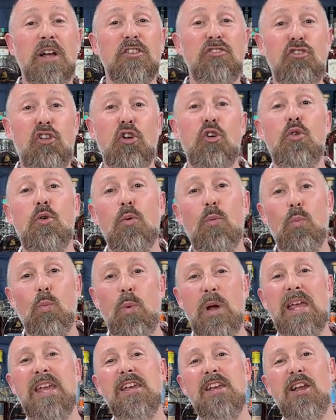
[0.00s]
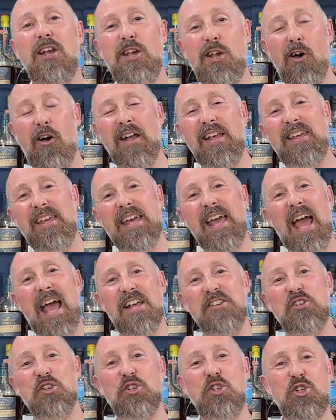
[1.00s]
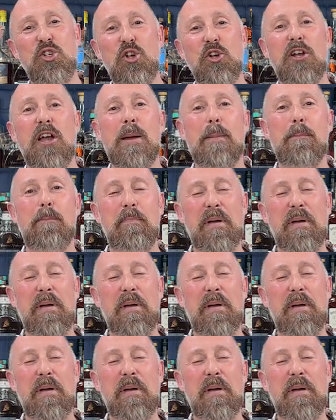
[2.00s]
Do we like it? As a sugar